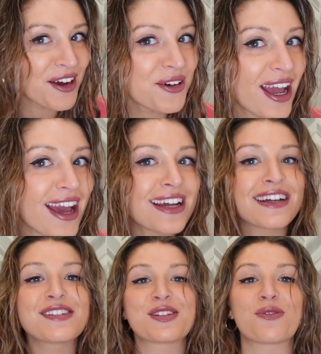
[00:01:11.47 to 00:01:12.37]

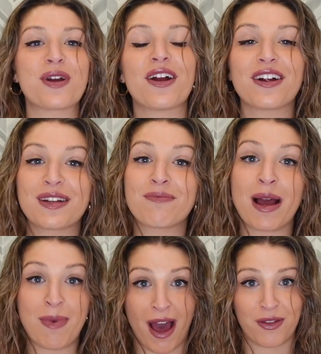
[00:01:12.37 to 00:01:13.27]
Okay, so we are in
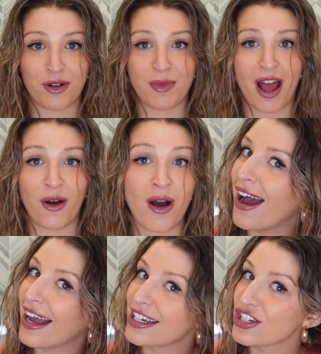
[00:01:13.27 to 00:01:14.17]
my bathroom now.
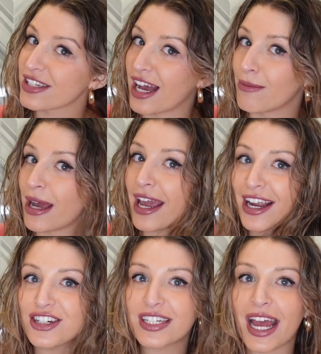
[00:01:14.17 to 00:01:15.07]
I just got my
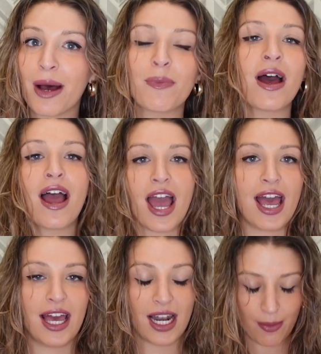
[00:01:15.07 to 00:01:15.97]
hair damp
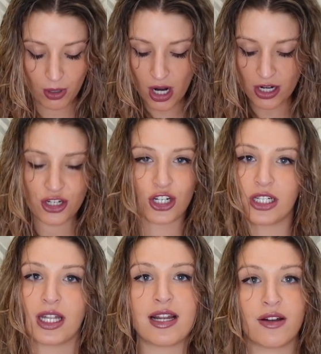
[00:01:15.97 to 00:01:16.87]
and I put on a
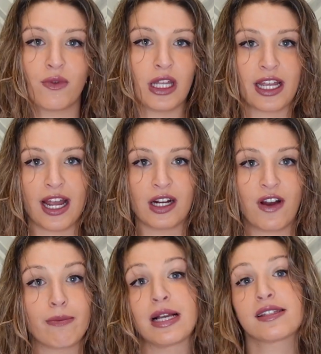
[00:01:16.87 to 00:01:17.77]
shirt that I didn't really care if
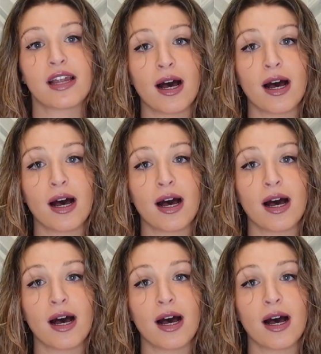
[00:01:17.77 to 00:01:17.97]
I messed